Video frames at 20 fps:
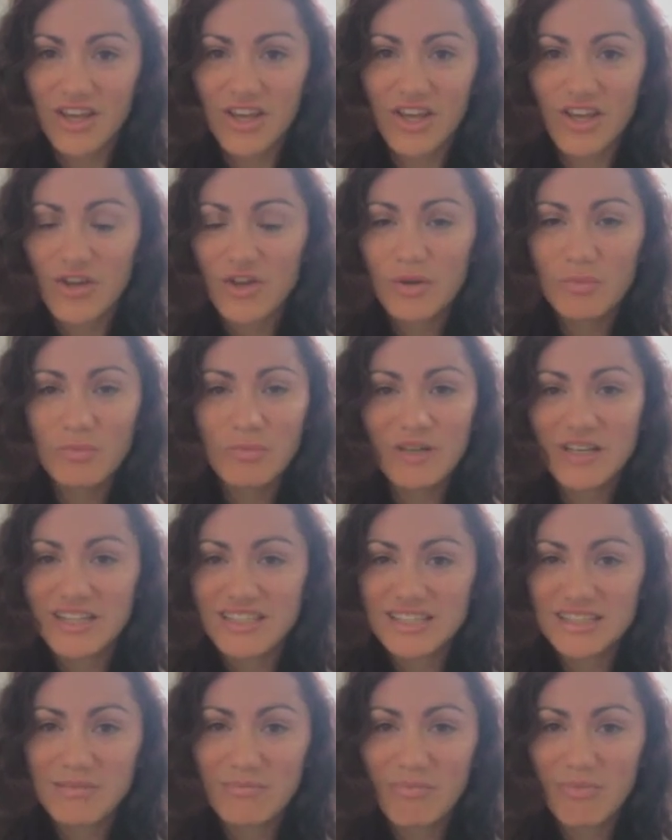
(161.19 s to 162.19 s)
It could be
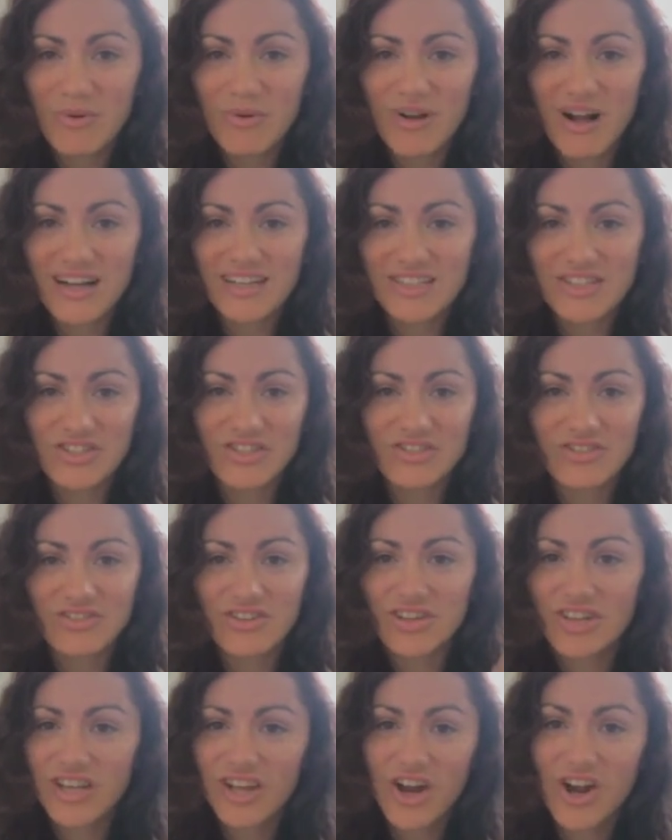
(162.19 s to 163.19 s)
as simple as you're
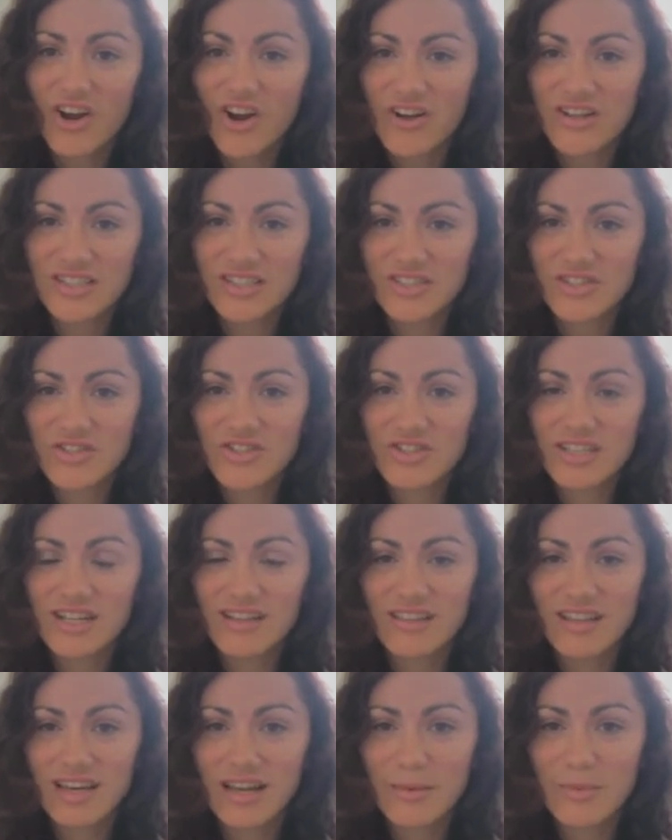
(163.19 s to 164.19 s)
looking across the street
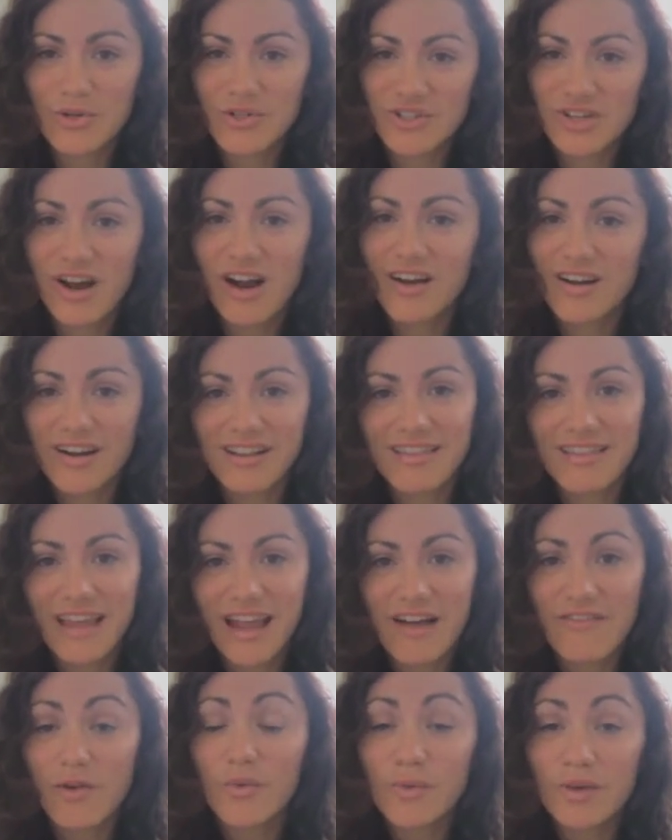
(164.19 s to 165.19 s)
at the neighbor's yard and they
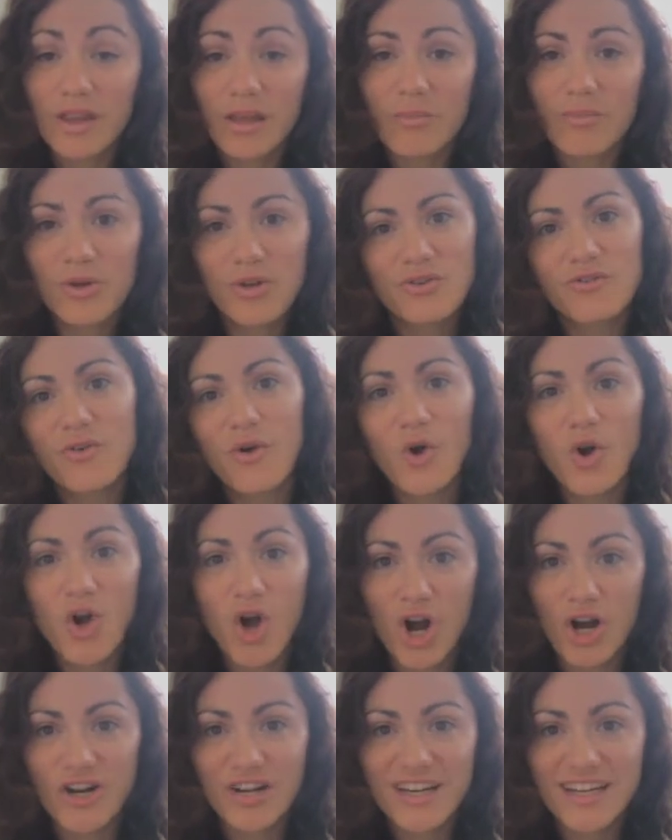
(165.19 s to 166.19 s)
have a really beautiful
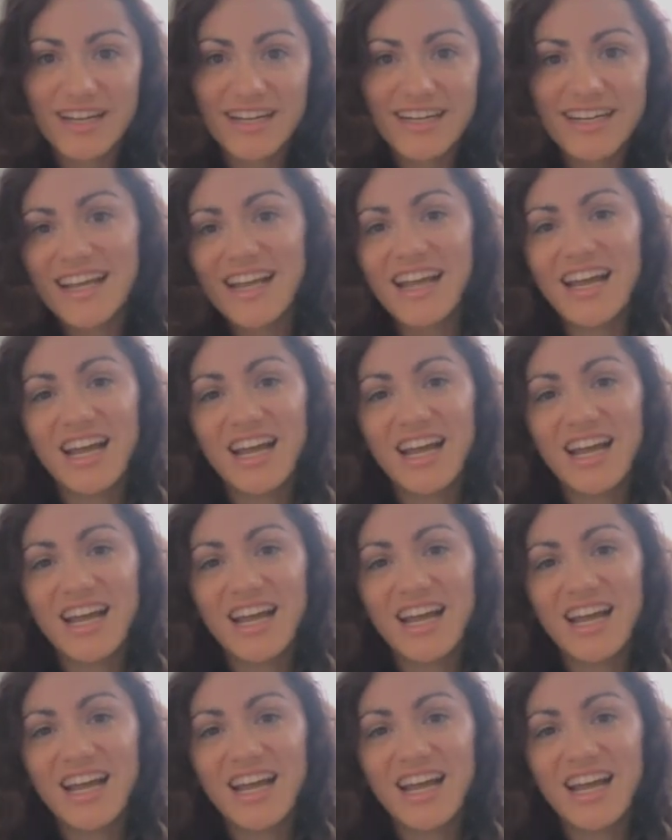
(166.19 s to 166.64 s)
garden